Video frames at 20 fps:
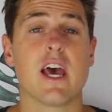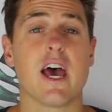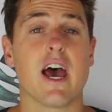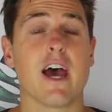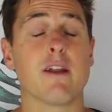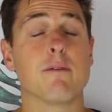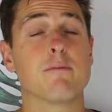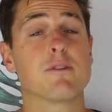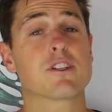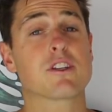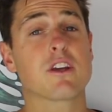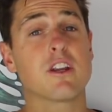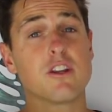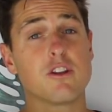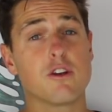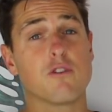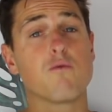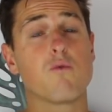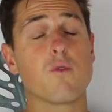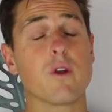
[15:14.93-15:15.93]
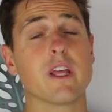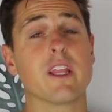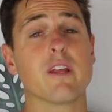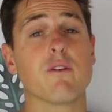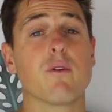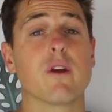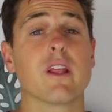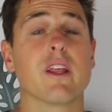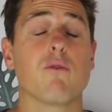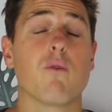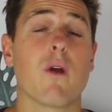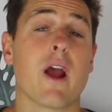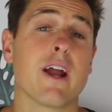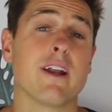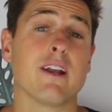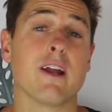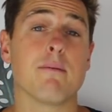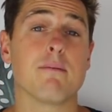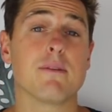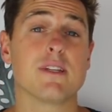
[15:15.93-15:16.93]
and I'm just gonna do really, really
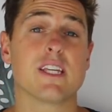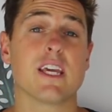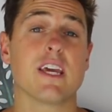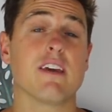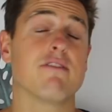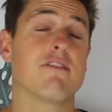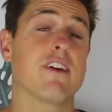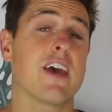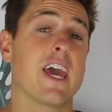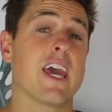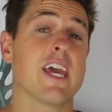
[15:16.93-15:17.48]
round numbers here for